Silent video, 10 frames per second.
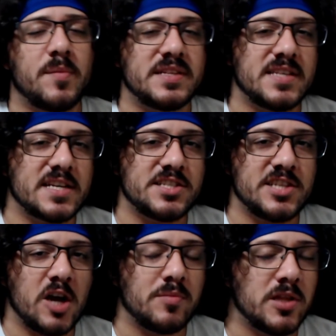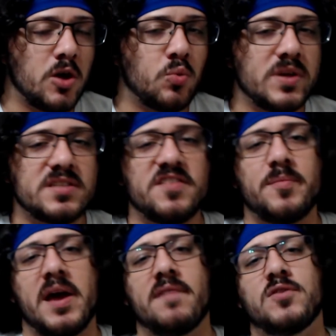section down below. Which of them
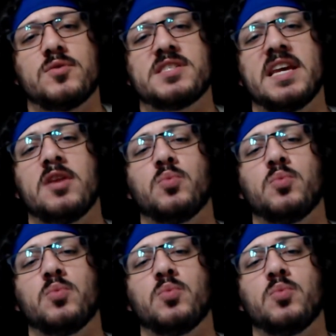have you seen?